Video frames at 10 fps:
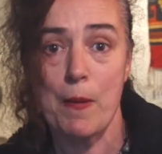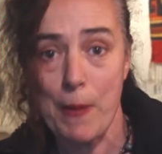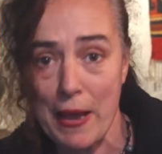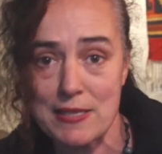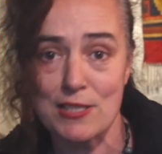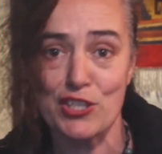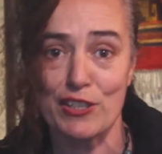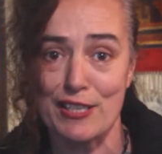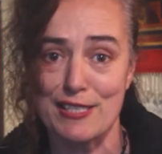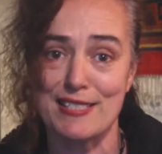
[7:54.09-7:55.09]
passenger
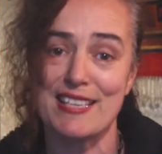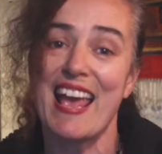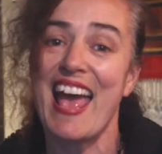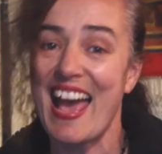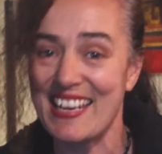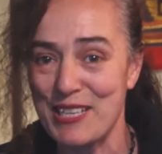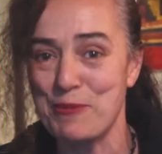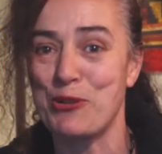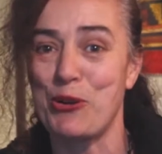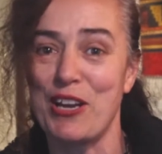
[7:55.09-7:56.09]
lists, and
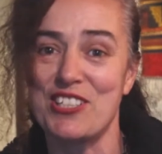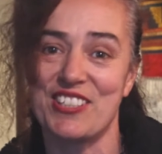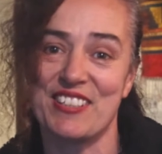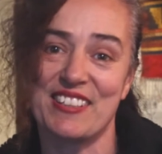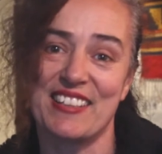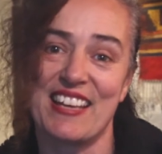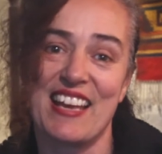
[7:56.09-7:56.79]
immigration.